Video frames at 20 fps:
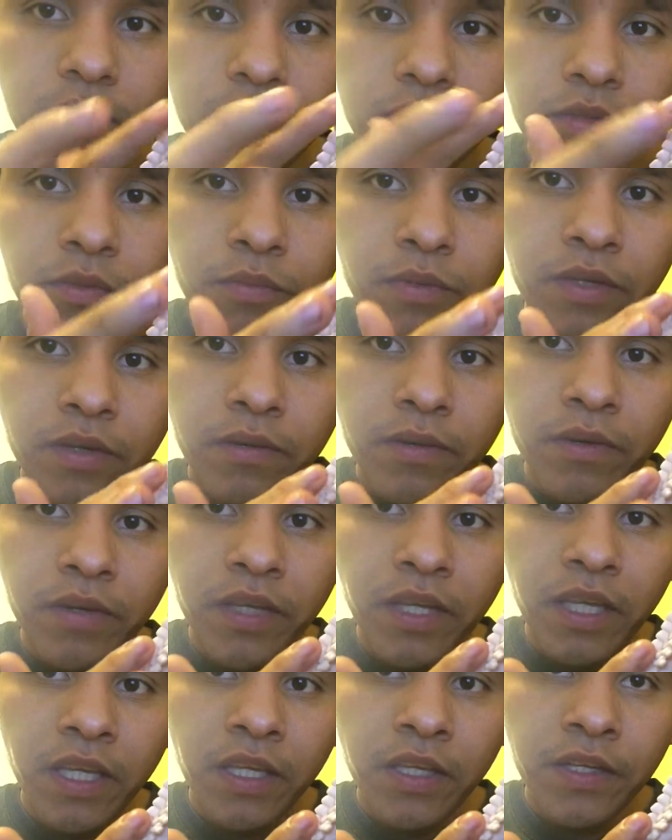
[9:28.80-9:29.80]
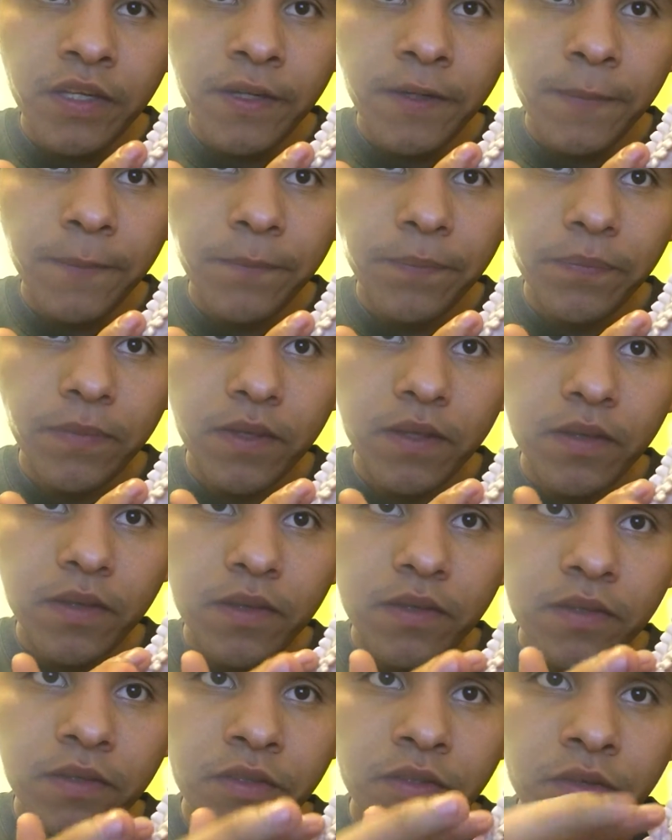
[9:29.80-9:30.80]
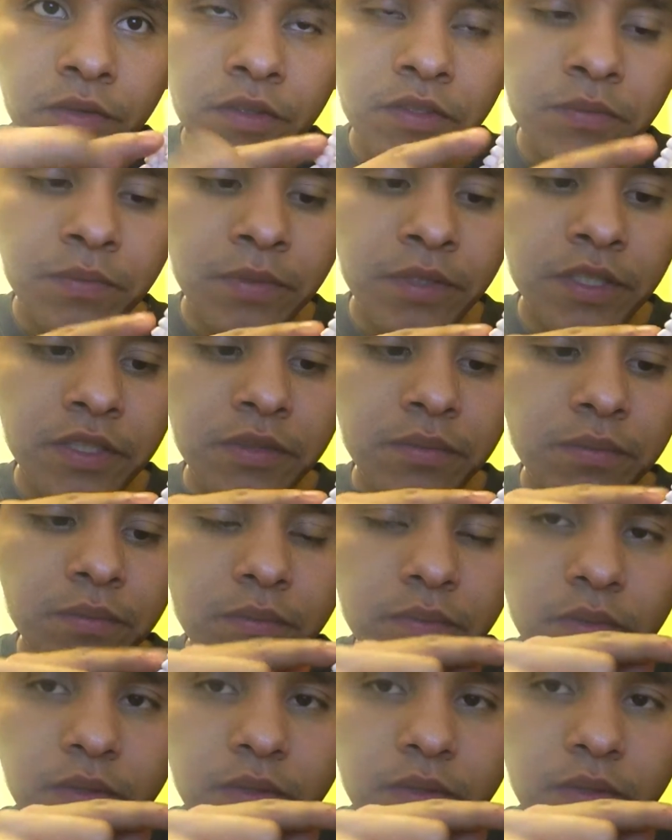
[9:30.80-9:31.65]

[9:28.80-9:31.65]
somewhere around here. The transverse